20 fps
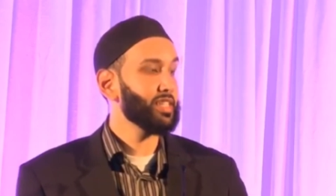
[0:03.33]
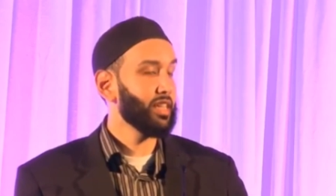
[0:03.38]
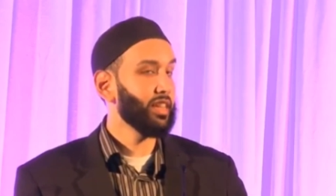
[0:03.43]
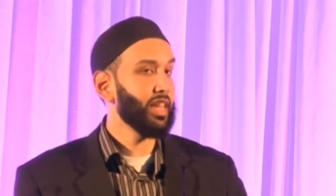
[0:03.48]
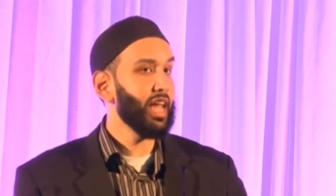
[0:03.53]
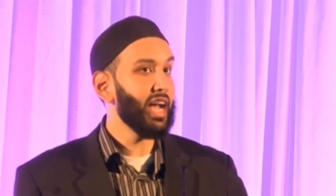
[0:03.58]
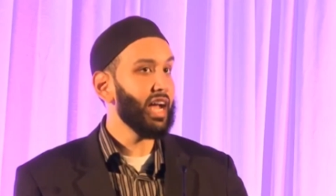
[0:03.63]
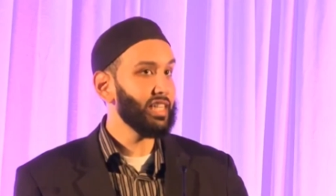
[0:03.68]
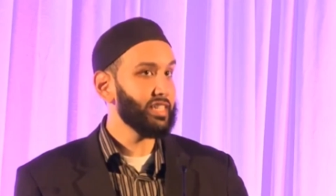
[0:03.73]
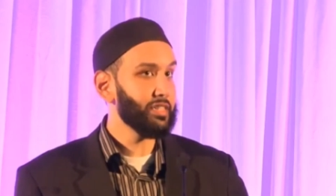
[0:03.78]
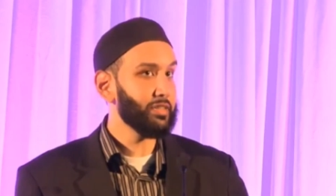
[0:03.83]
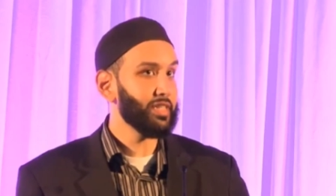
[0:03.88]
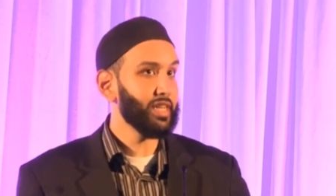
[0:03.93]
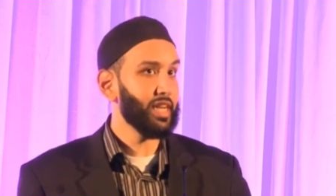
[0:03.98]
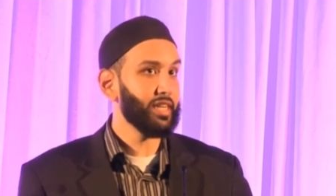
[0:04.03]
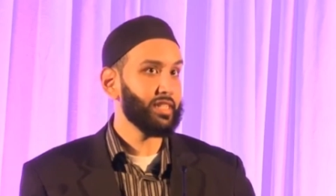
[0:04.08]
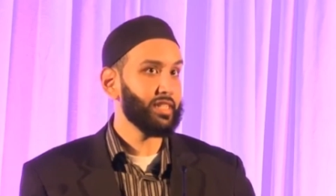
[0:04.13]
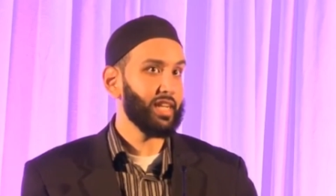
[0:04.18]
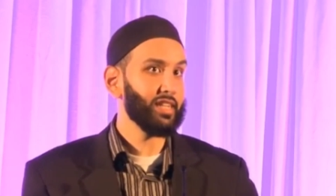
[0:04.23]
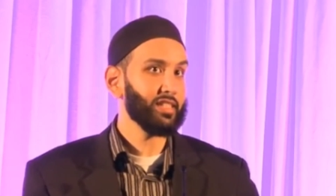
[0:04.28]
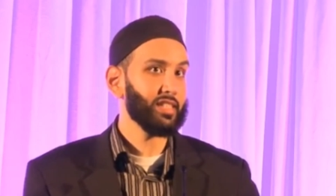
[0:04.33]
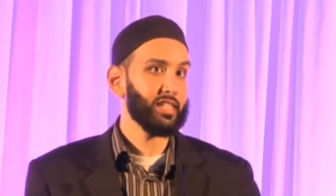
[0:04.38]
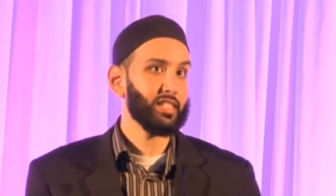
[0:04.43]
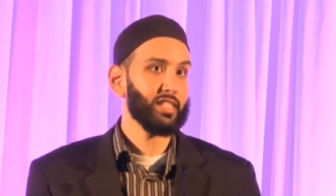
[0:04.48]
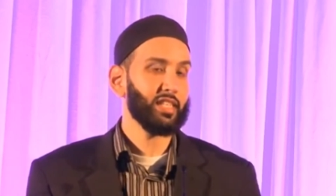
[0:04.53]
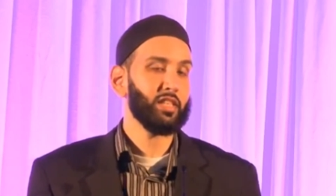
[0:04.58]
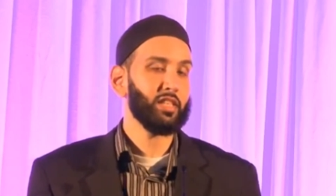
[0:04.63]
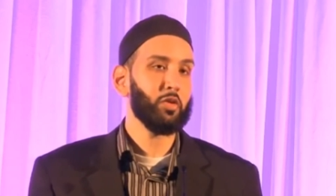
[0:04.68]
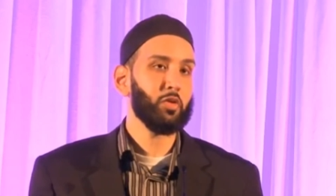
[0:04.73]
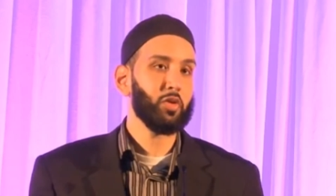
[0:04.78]
Allah Azza tells us
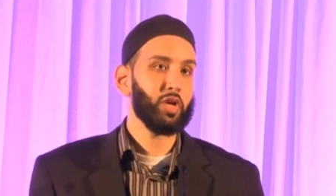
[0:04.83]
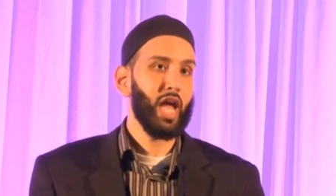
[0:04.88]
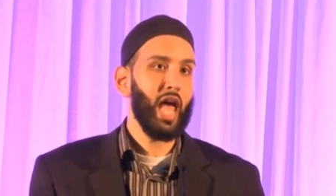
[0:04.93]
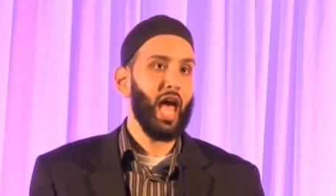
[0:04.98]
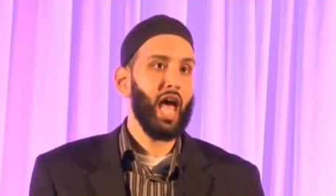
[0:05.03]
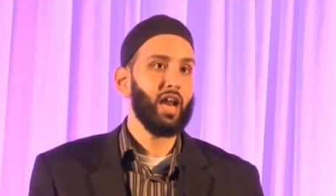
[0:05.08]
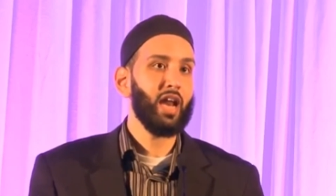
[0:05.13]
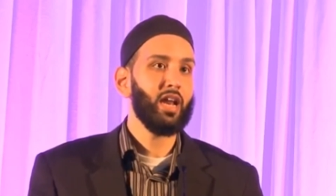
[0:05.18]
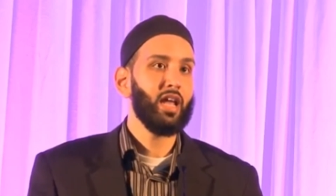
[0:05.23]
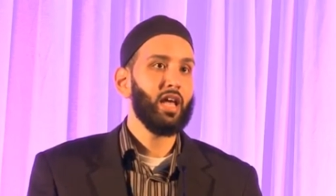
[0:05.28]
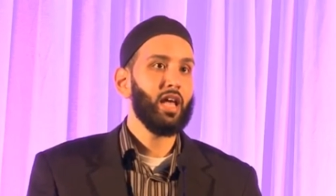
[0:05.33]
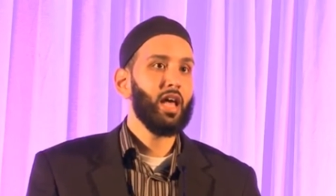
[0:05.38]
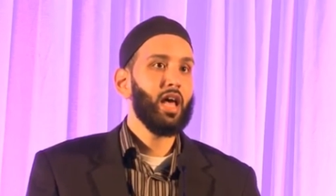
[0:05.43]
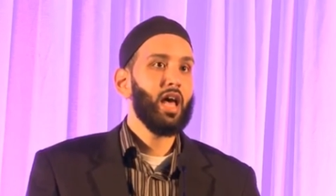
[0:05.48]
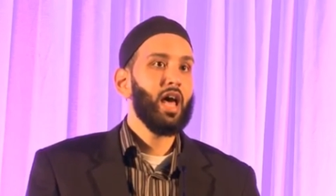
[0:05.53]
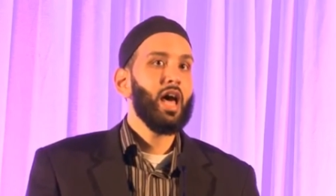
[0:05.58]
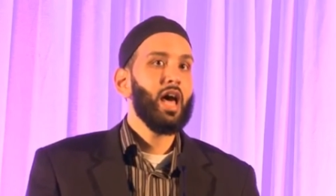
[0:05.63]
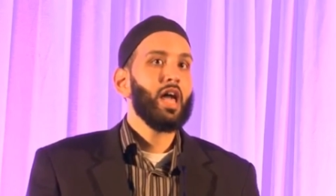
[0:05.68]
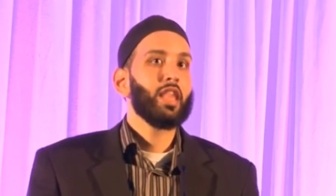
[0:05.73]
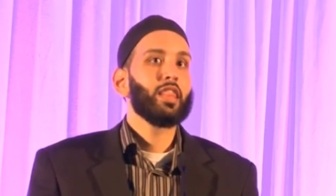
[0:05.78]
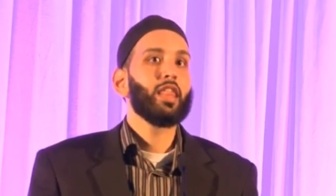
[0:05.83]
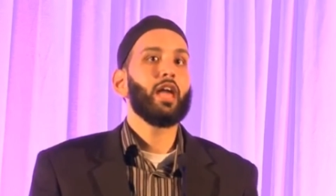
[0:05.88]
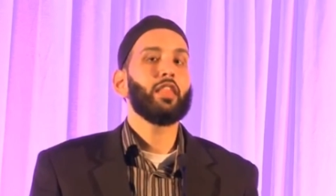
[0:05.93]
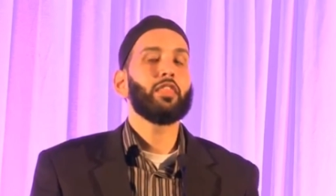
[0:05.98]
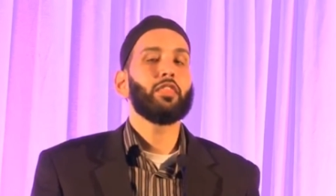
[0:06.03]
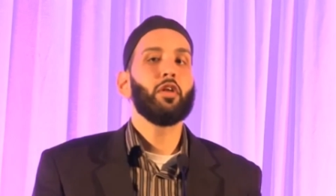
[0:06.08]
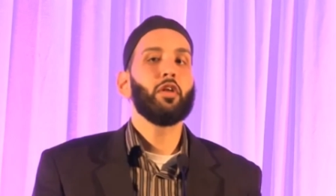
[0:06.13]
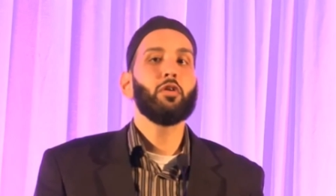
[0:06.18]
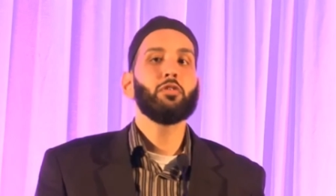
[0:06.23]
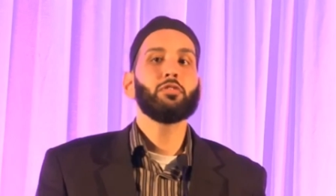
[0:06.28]
in the Quran
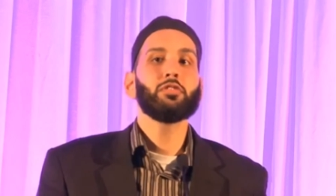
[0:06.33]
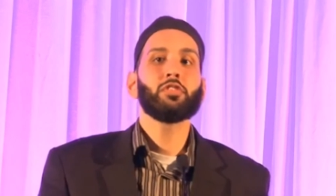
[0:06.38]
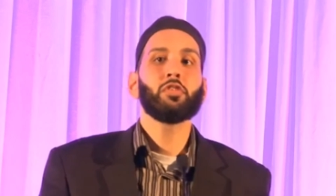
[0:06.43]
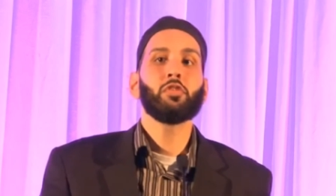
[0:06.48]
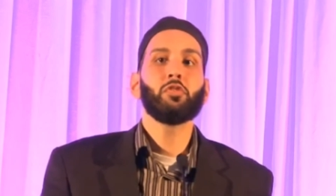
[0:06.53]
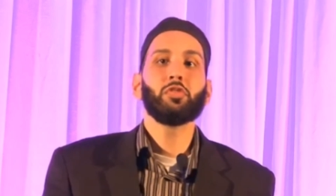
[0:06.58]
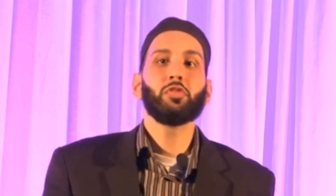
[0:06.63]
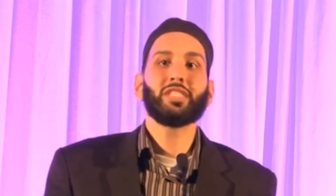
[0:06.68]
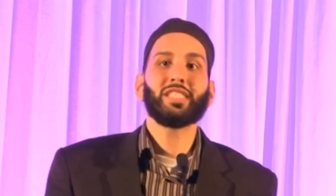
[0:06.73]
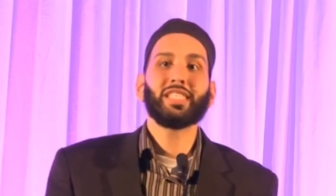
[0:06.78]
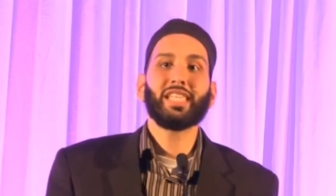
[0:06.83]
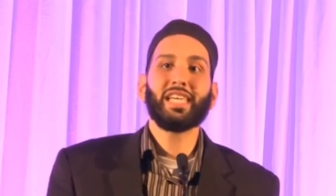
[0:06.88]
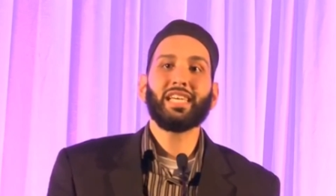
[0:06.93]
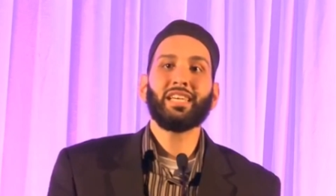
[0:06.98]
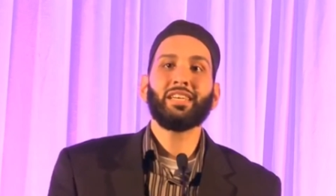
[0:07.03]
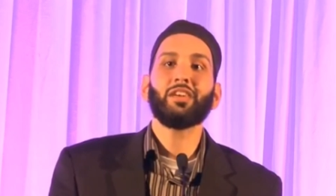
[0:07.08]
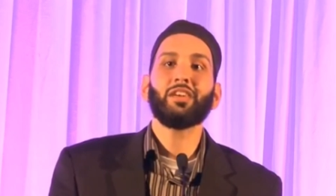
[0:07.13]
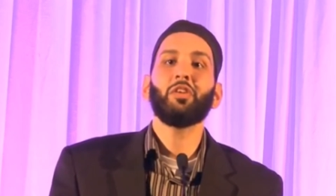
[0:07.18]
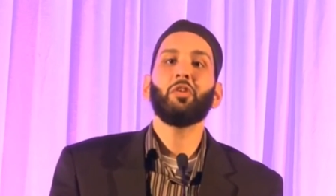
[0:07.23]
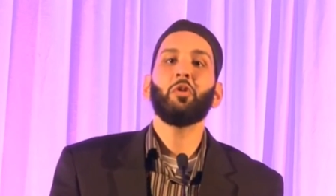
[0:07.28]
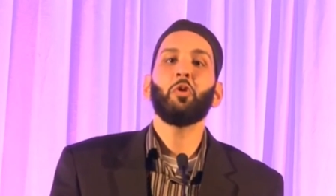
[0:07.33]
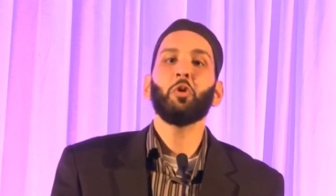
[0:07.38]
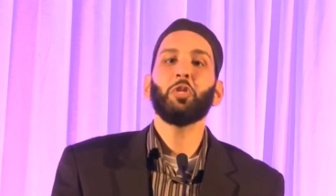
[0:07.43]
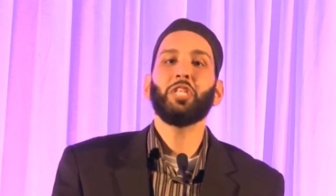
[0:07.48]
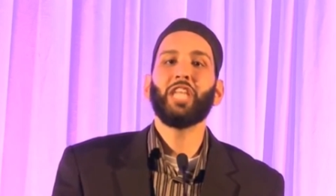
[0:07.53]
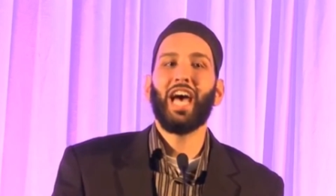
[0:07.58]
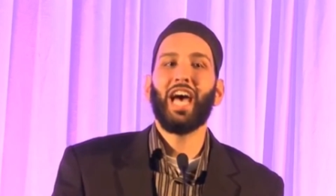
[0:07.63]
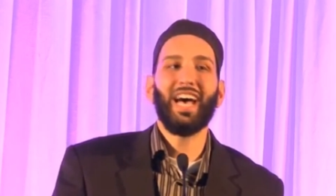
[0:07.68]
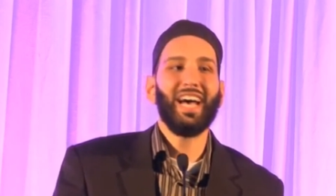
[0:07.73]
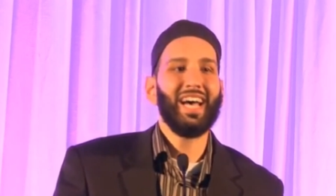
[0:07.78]
that those who seek
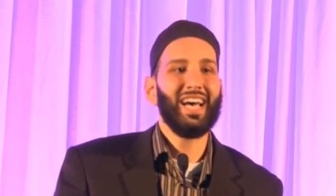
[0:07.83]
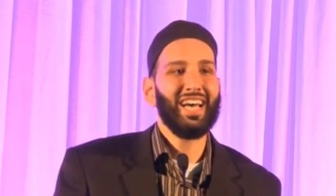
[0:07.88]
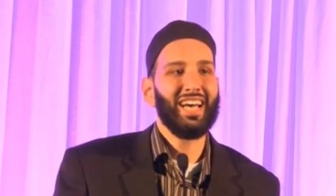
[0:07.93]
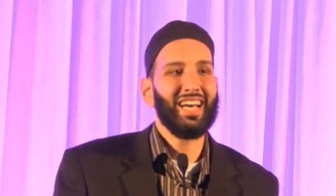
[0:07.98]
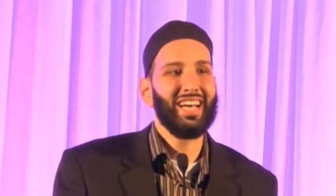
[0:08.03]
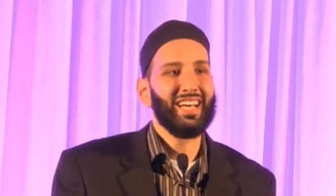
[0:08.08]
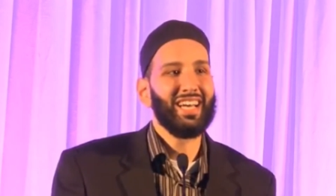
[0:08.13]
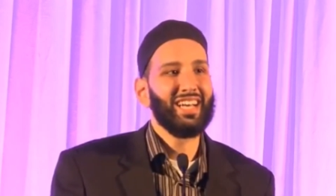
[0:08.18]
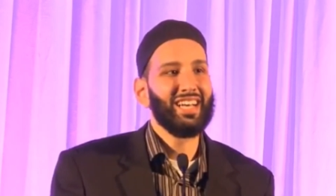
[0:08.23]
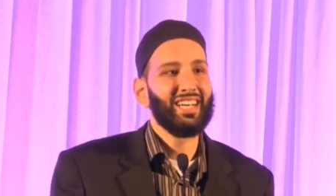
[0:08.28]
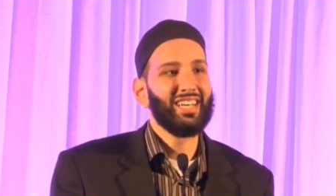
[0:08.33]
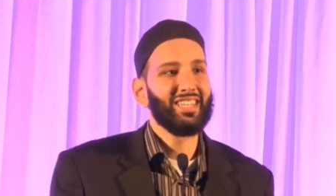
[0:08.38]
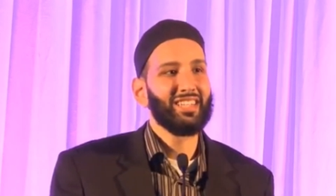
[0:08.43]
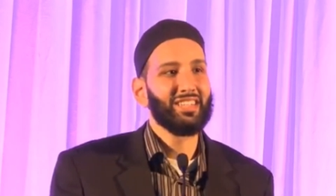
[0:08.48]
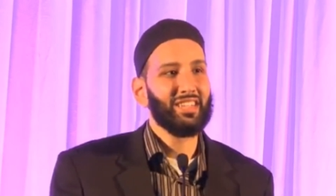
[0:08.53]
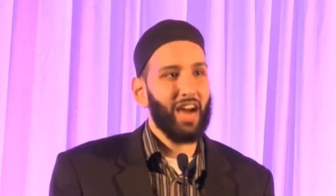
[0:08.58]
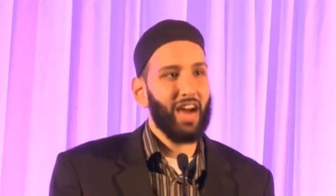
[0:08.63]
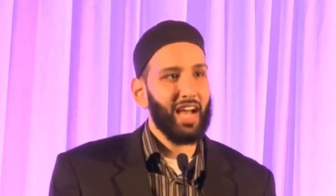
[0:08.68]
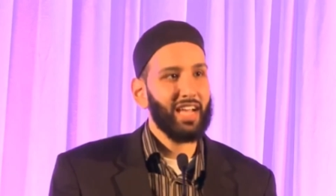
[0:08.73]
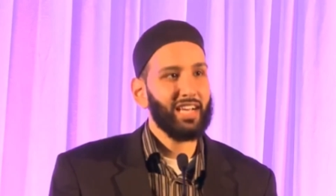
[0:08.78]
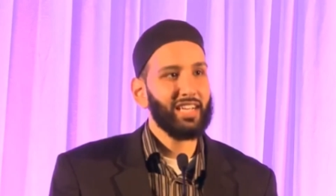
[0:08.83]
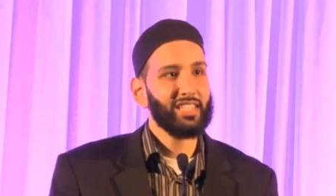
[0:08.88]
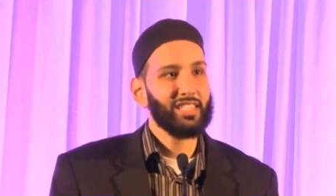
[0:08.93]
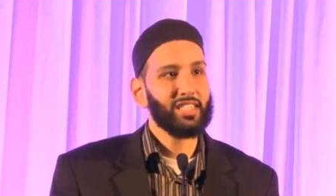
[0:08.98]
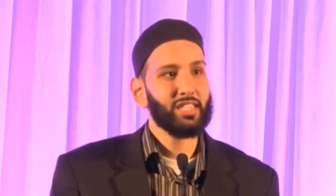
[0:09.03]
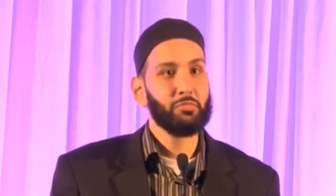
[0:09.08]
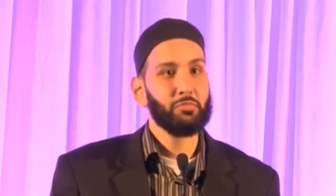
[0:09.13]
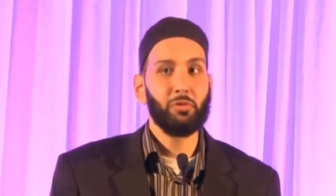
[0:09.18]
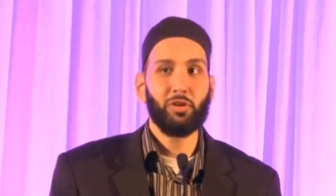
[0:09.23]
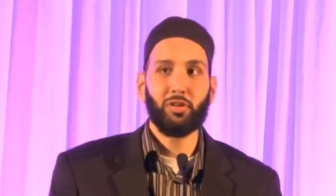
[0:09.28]
huda,
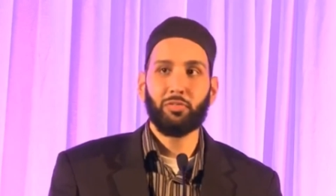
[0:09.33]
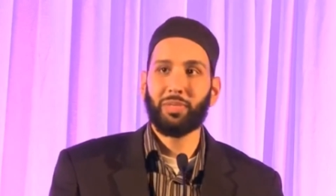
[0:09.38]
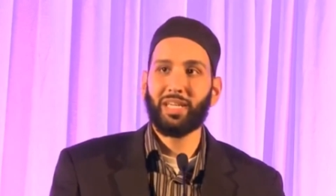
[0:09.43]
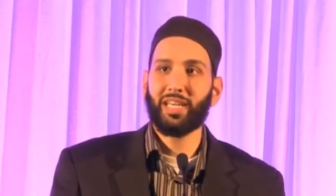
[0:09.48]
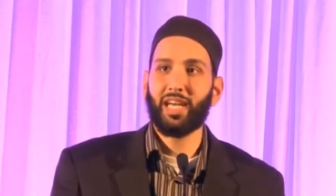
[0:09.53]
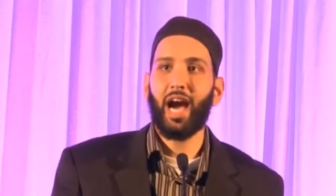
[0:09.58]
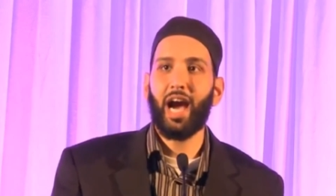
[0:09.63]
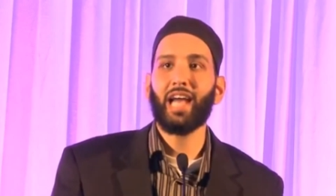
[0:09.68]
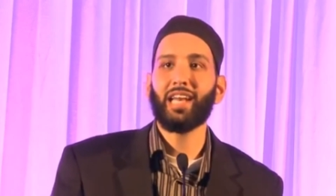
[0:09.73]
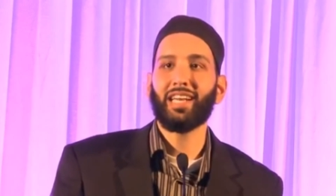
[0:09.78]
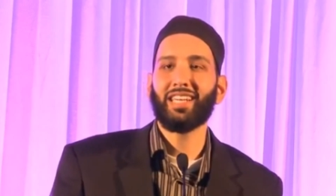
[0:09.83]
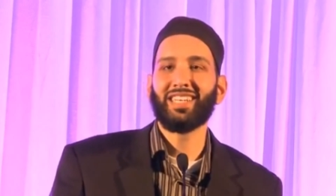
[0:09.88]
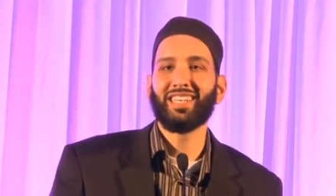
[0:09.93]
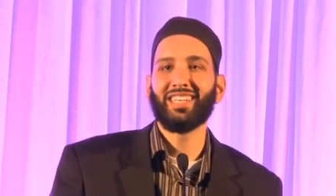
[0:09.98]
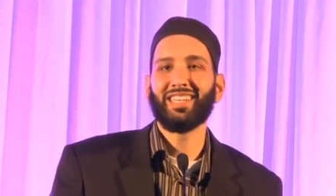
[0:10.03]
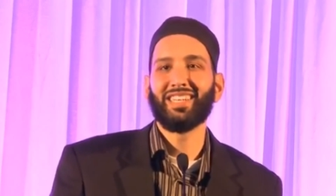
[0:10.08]
guidance, will be guided.